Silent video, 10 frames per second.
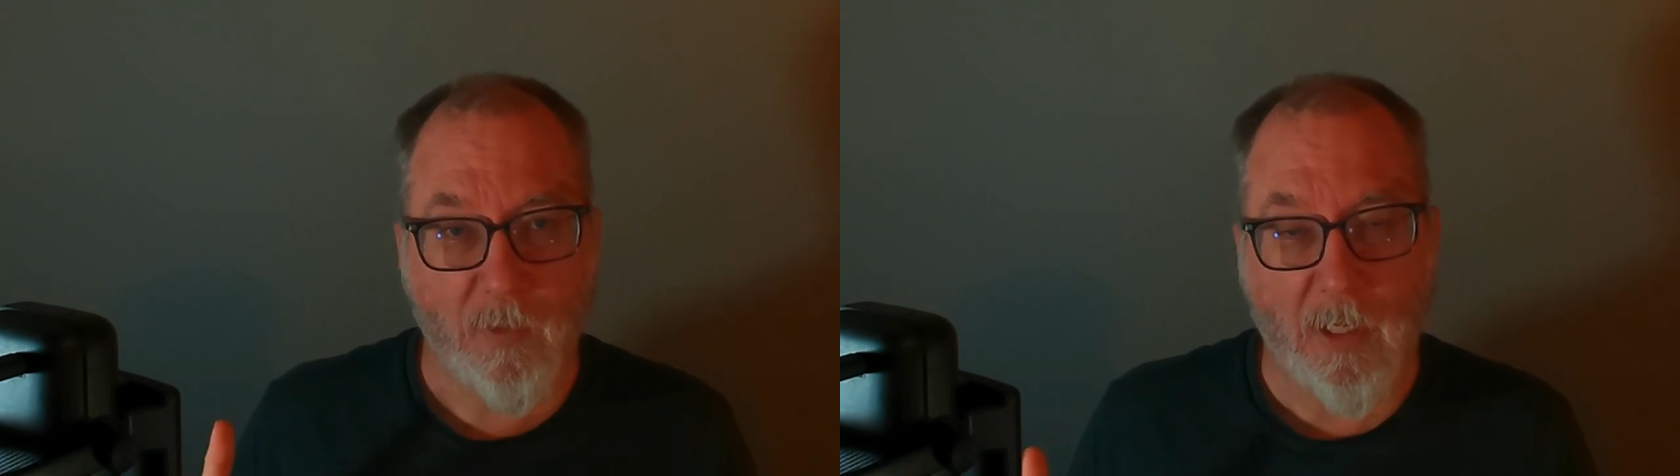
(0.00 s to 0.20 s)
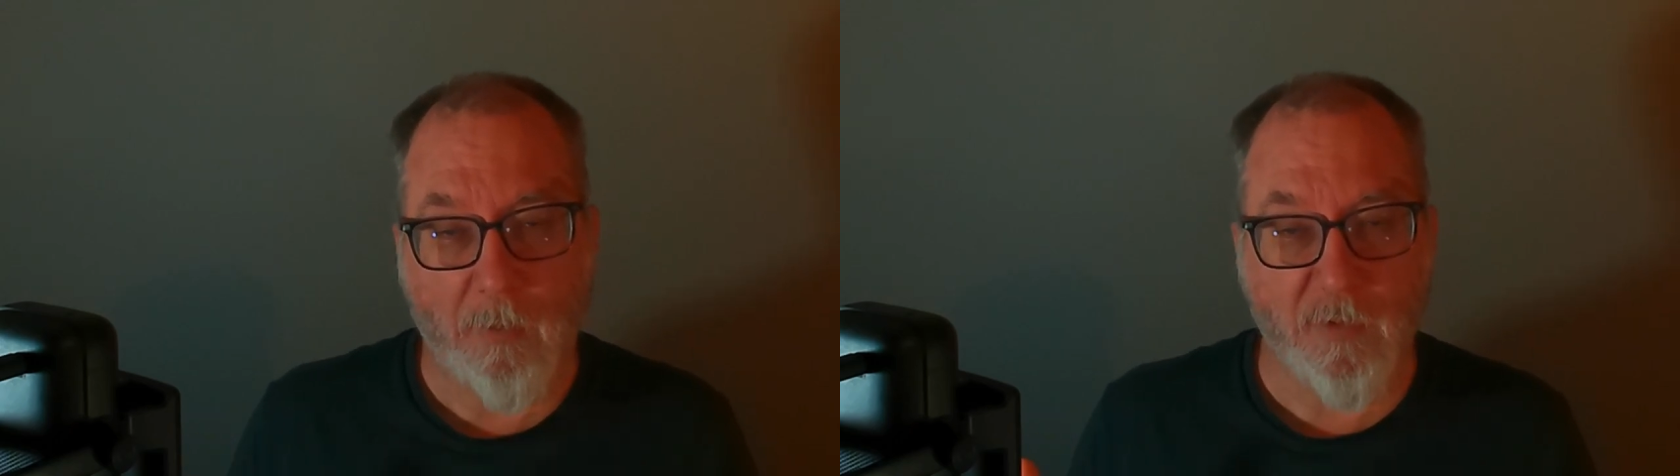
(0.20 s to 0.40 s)

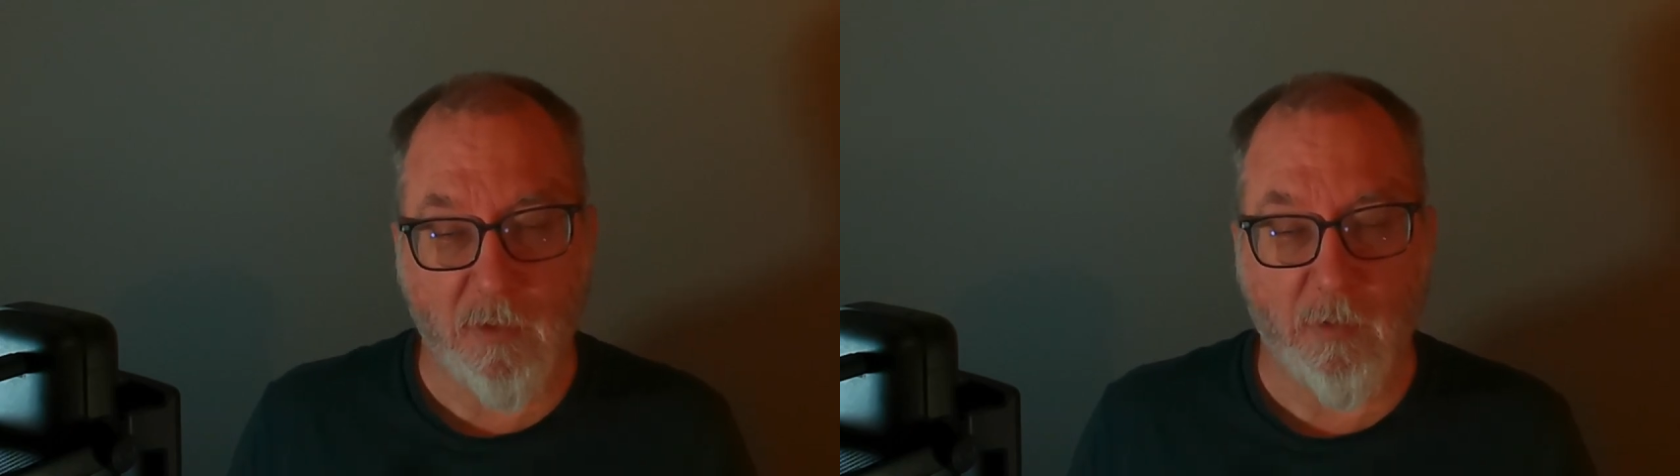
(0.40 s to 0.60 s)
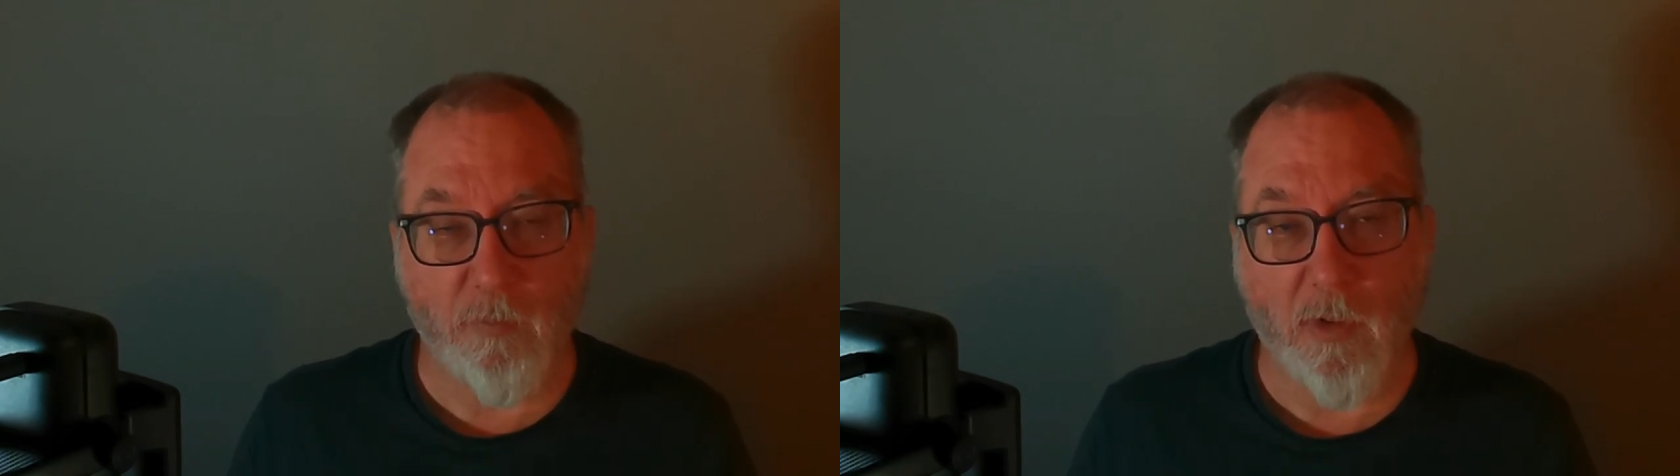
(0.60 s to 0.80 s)
happens
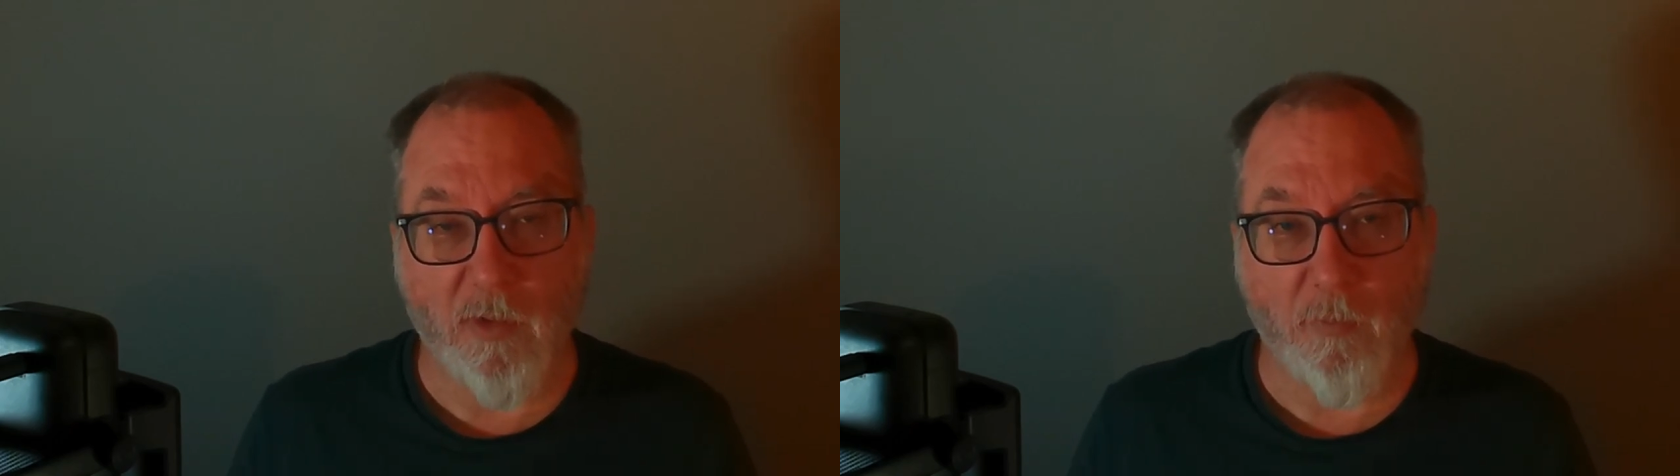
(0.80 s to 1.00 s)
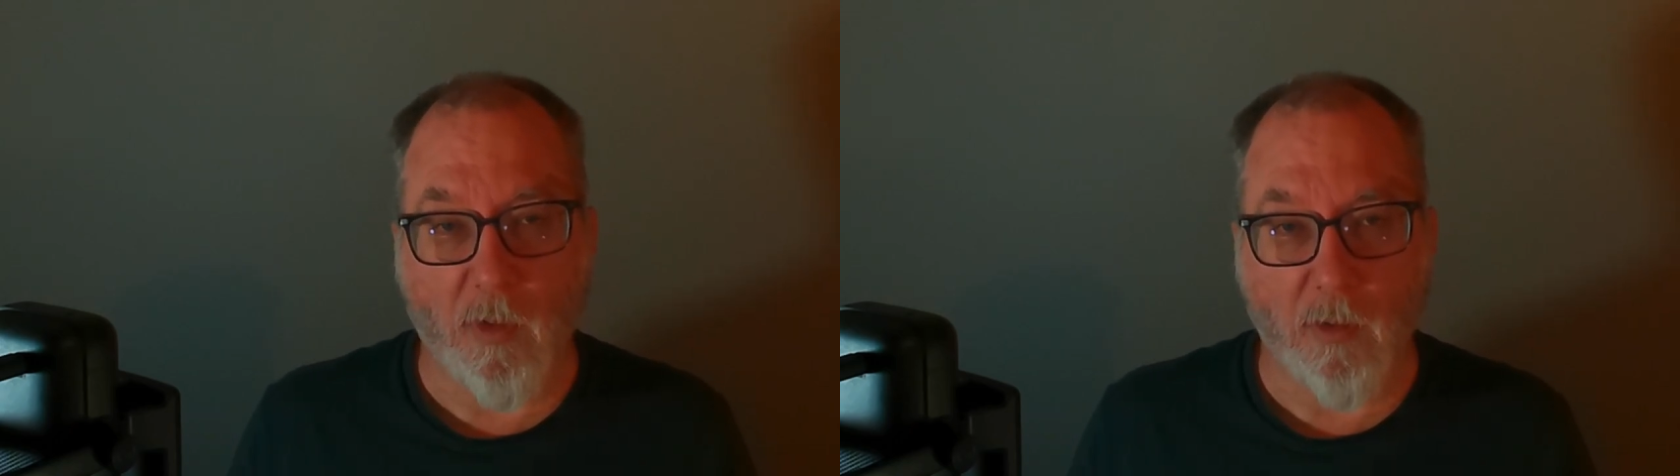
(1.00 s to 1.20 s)
to be
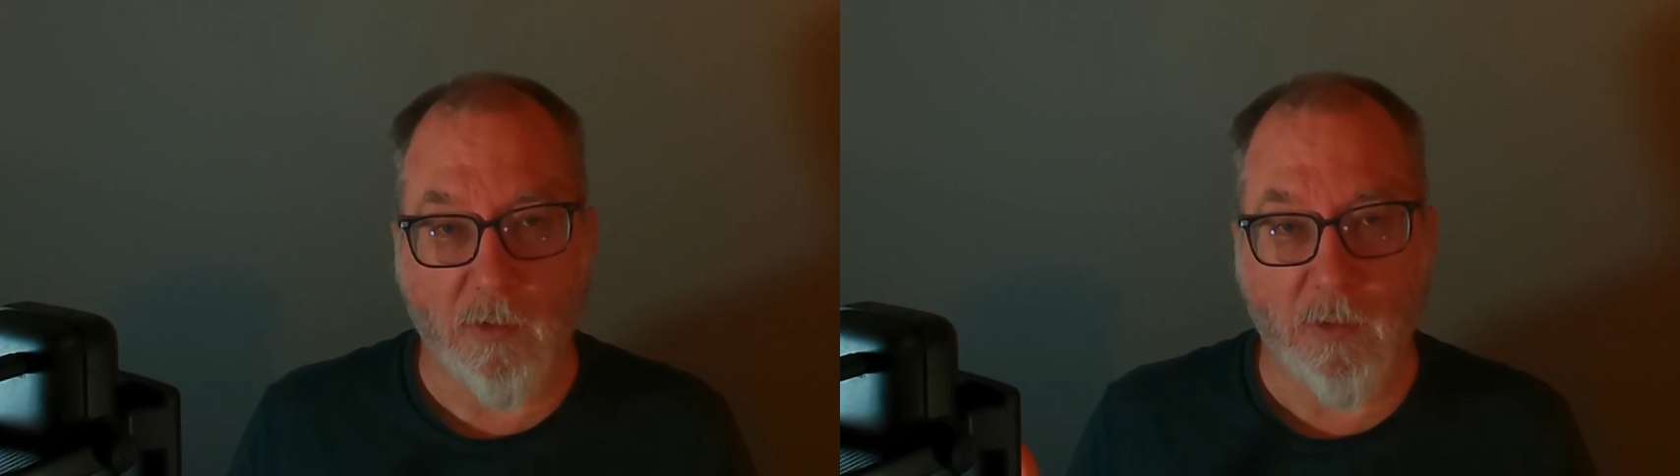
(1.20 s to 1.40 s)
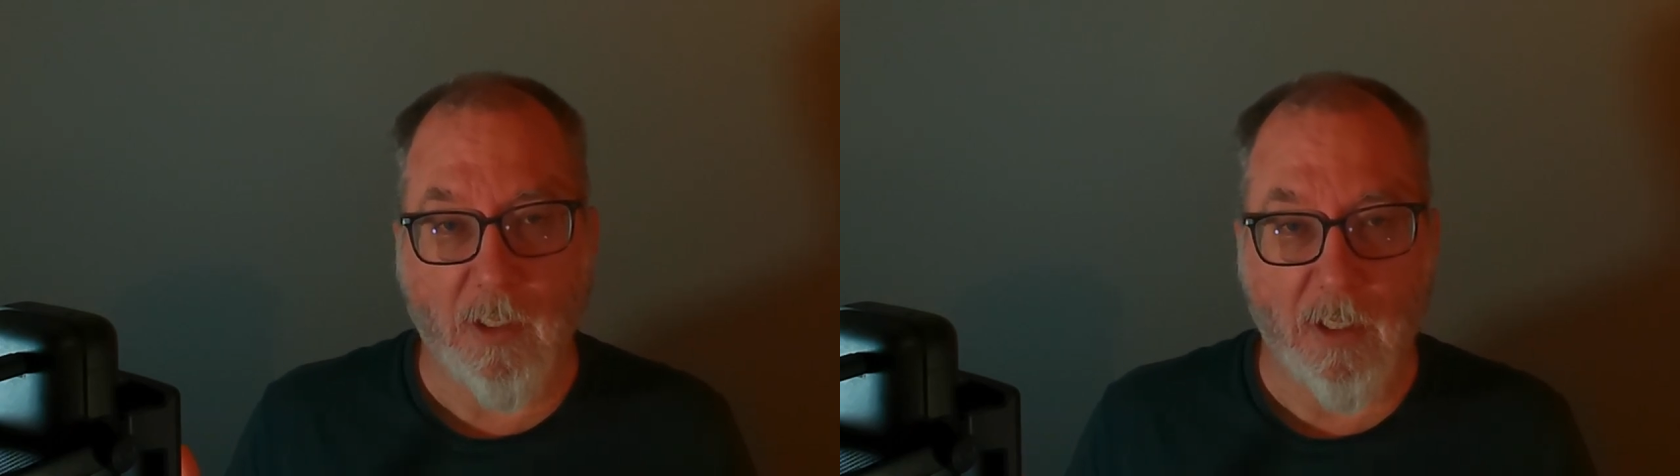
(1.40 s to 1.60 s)
breath marked